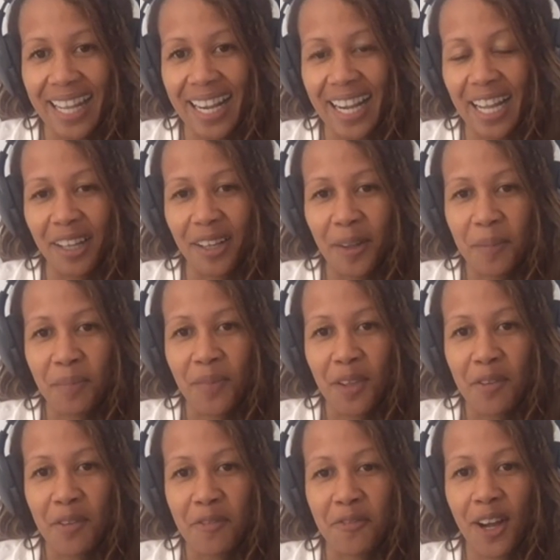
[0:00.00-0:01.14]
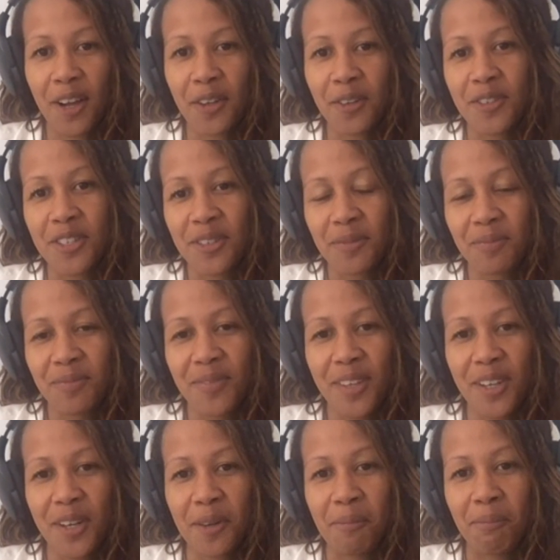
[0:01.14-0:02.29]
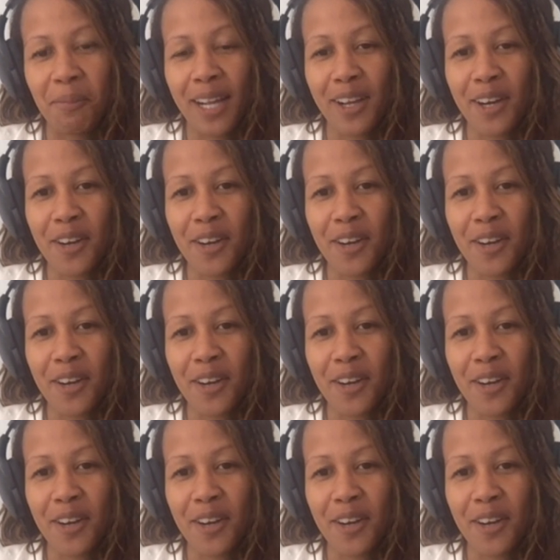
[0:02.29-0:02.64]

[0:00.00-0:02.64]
that I found, you know, my